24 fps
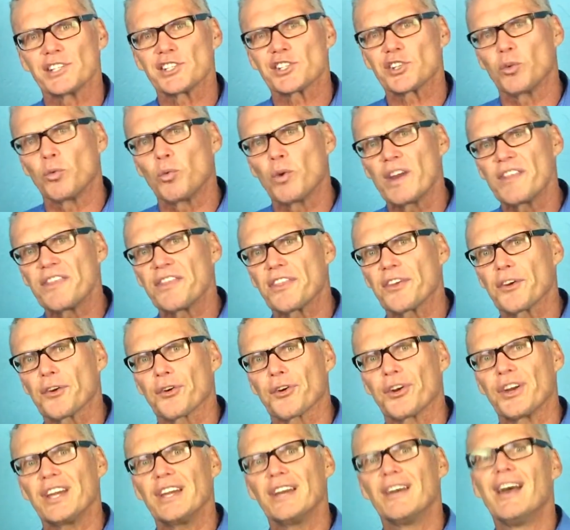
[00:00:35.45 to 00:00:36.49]
So one
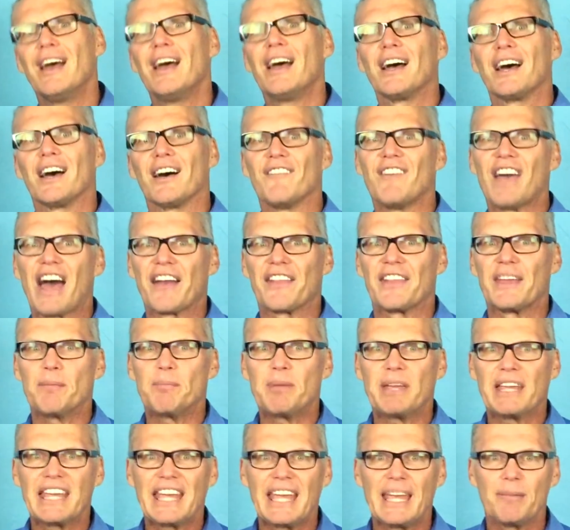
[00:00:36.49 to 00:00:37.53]
theory of how they
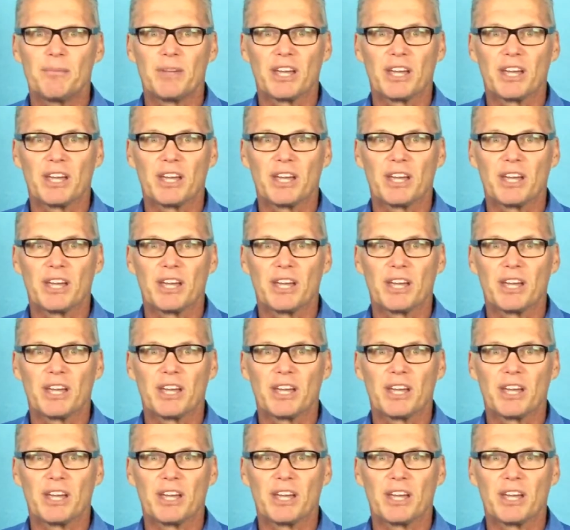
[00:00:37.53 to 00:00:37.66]
became